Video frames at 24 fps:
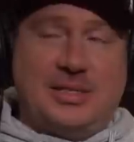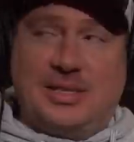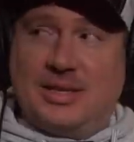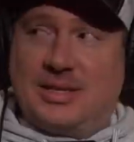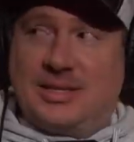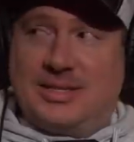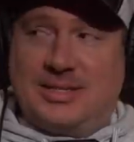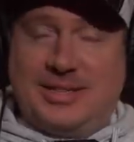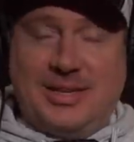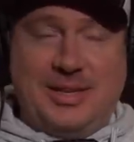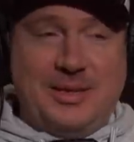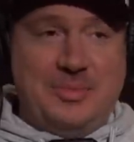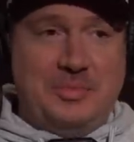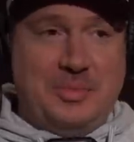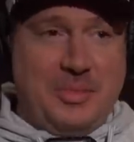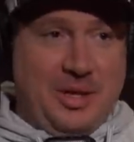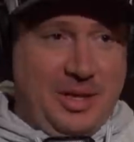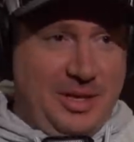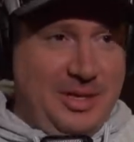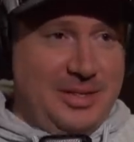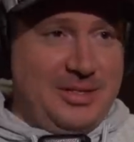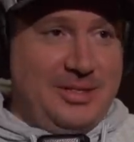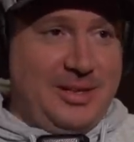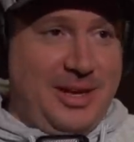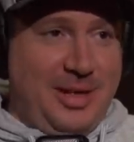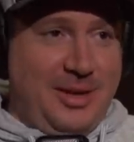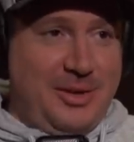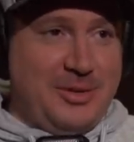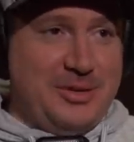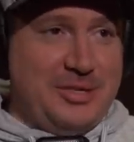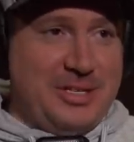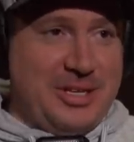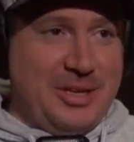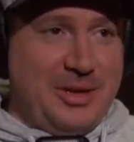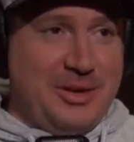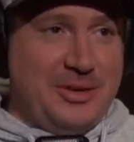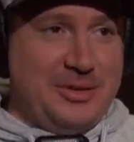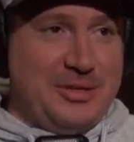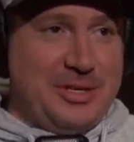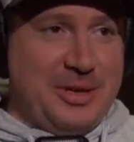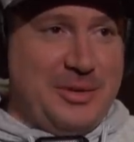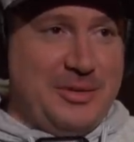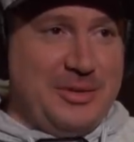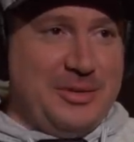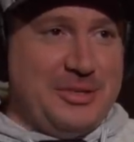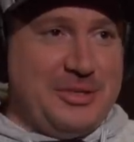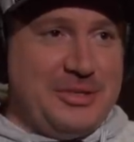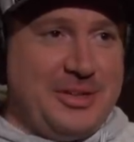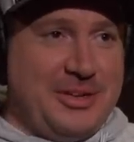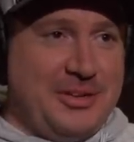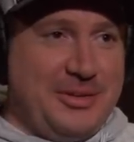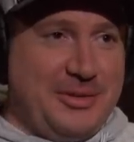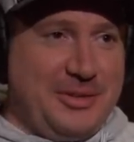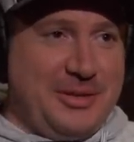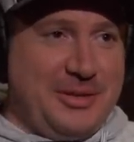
sixteen million dollars a year. Is that what you said